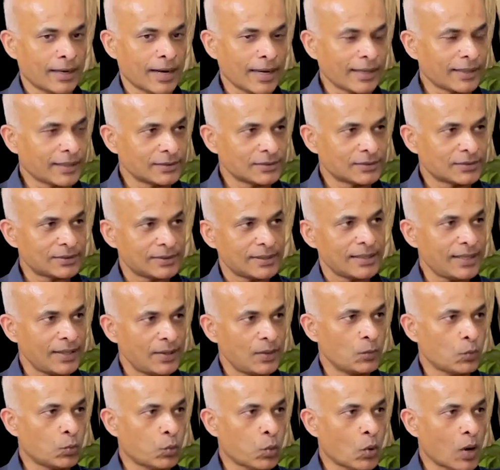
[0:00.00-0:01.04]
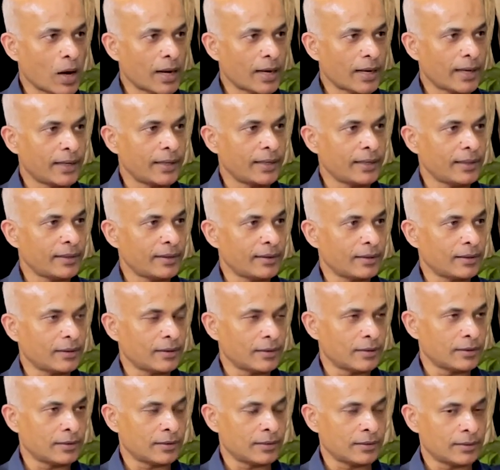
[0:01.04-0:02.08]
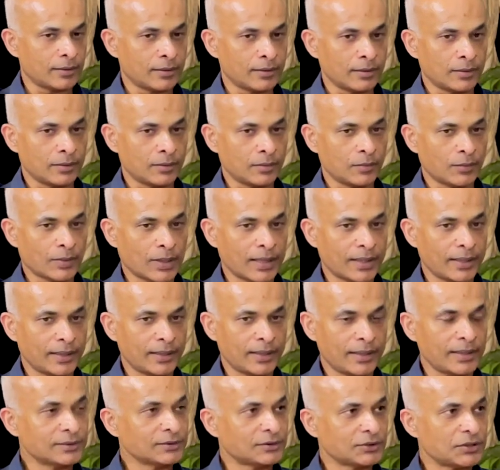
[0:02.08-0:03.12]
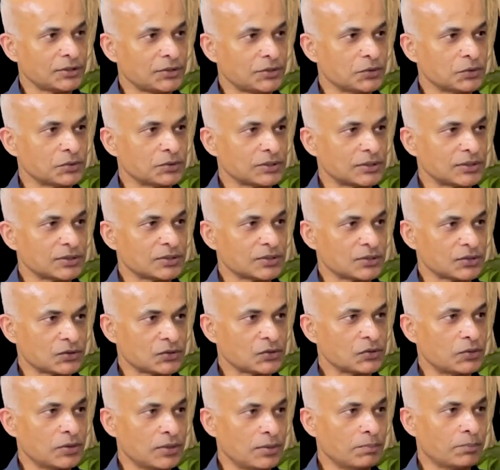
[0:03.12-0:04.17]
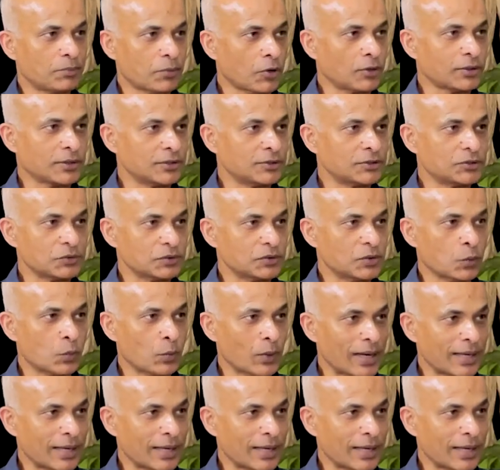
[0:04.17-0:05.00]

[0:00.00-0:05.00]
And I can see why institutions are so important to the